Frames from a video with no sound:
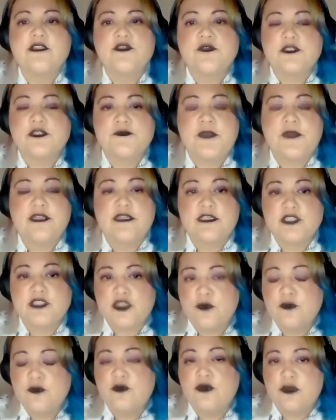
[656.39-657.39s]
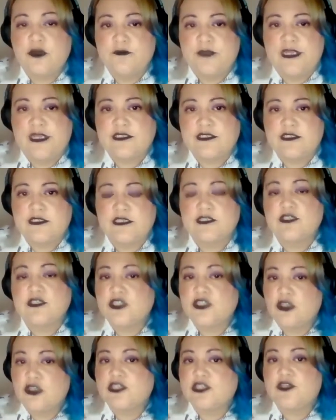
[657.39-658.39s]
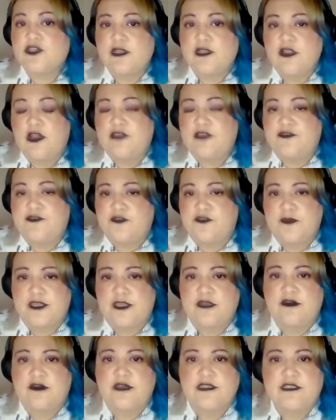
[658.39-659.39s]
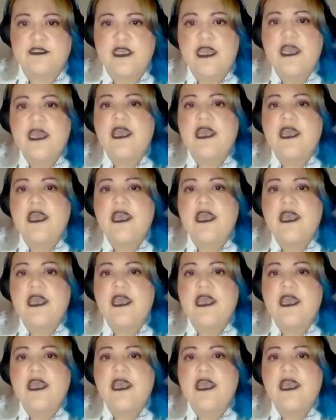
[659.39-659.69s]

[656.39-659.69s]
to explain the historical complexities and solitary life of my kind.